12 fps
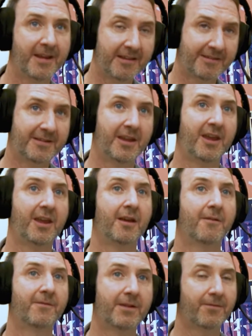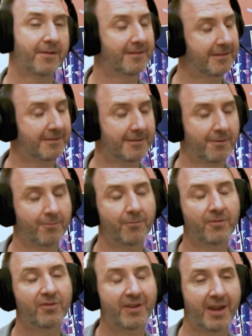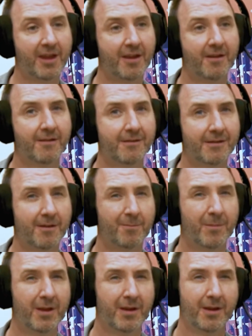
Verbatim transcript: testing of different systems and um,